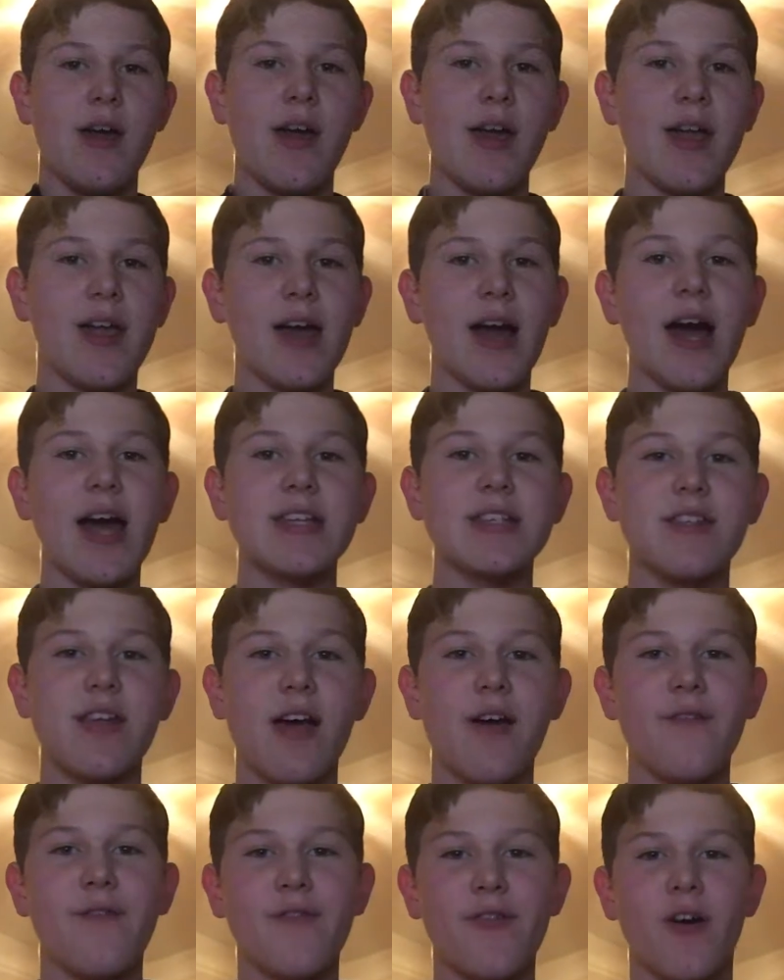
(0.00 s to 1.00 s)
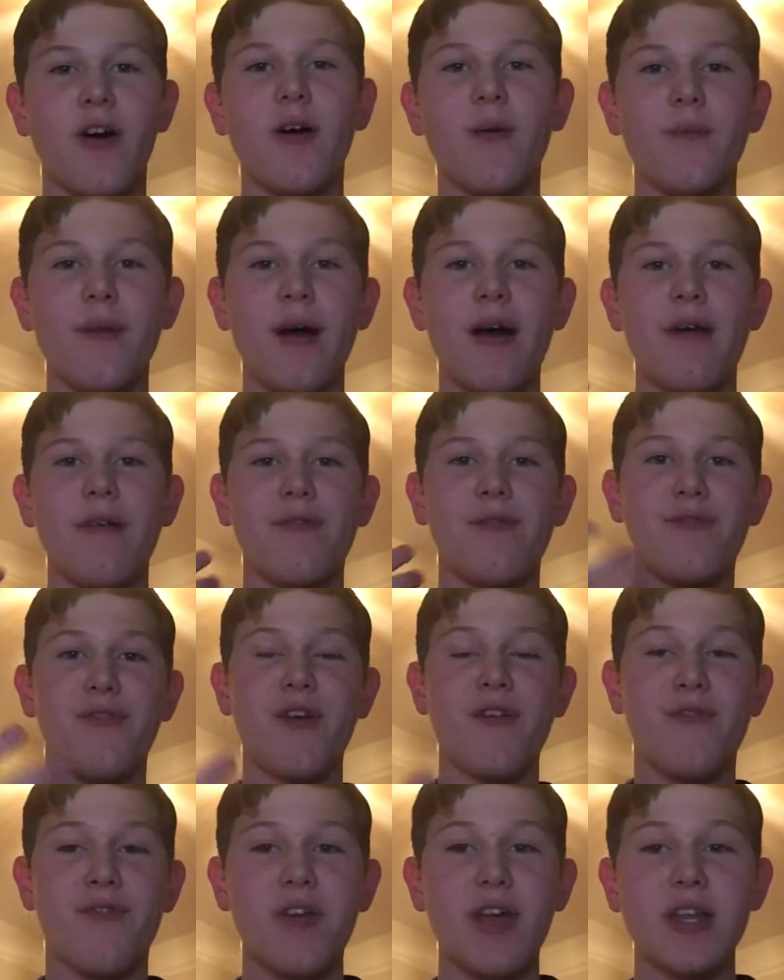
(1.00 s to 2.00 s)
Hey guys, and for my
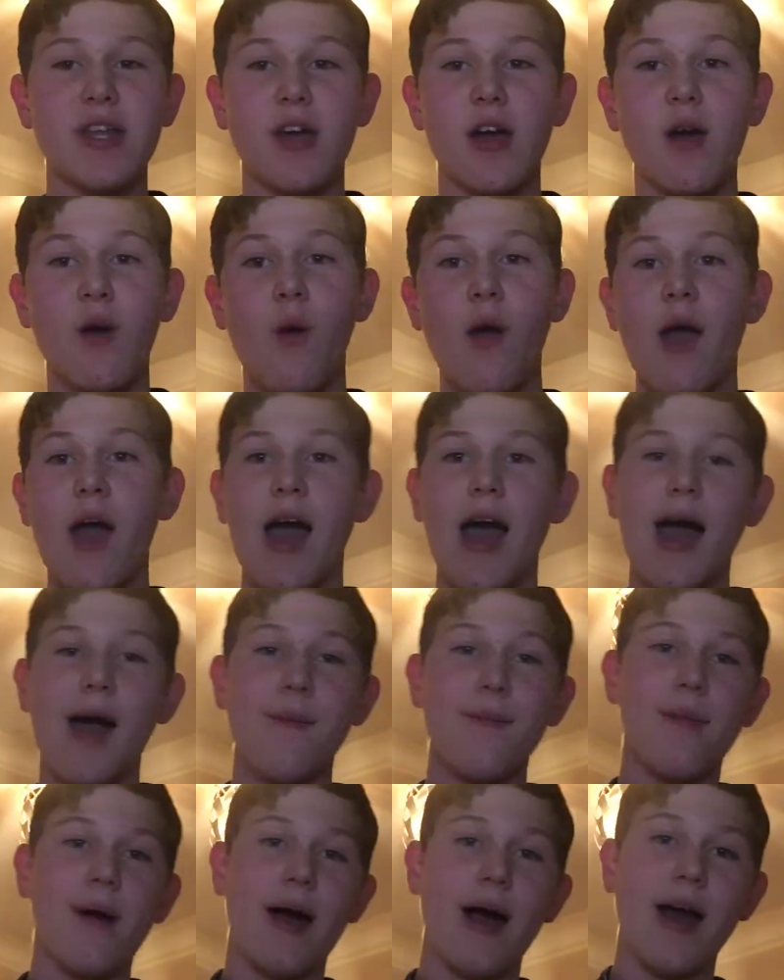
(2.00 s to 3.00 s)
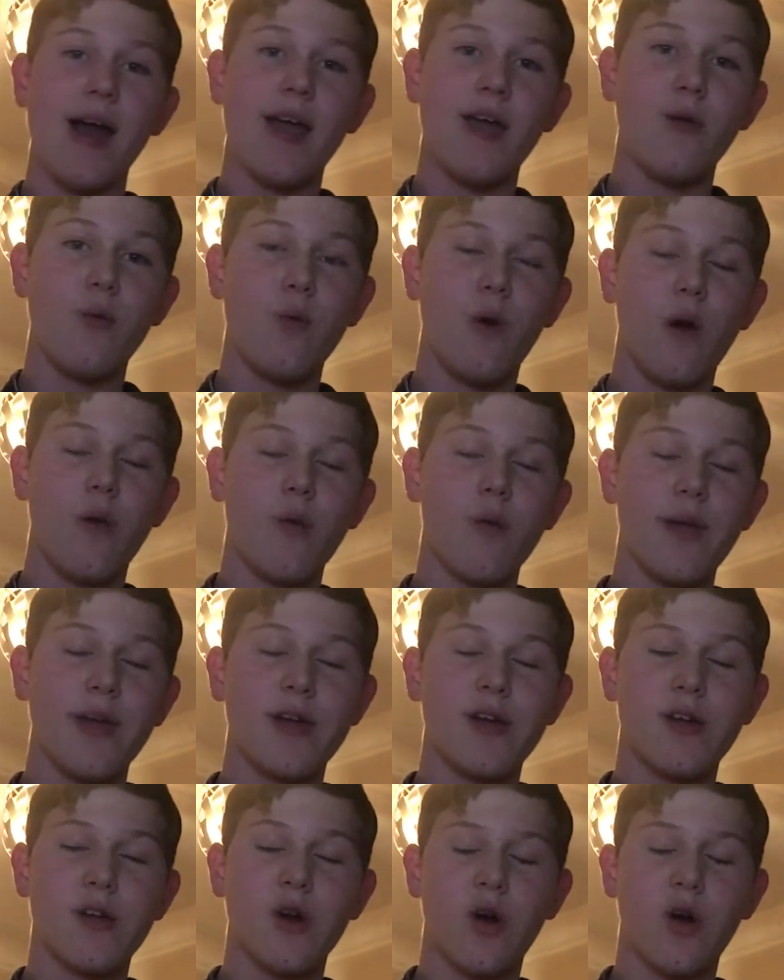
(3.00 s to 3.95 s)
fifth video and my what we could